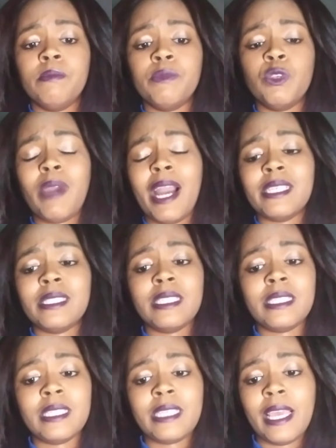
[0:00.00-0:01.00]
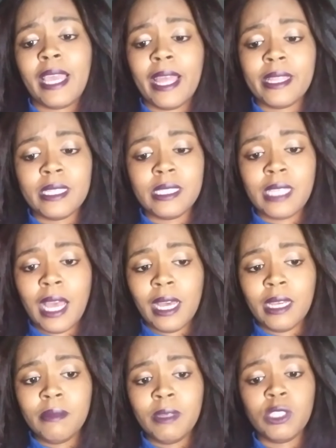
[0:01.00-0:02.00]
you guys need to take at this
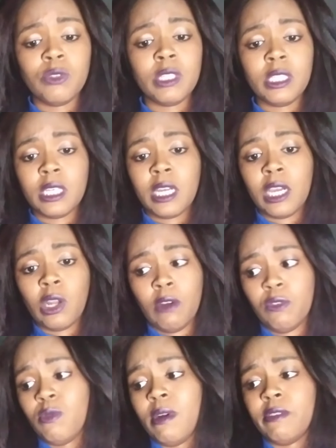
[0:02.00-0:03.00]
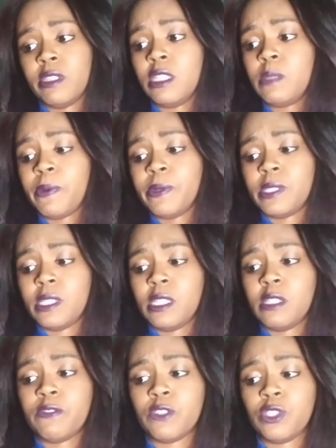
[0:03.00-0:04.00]
time is you need to cut off whoever this person
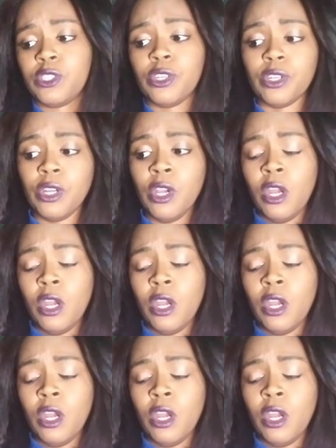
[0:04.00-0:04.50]
is for sure,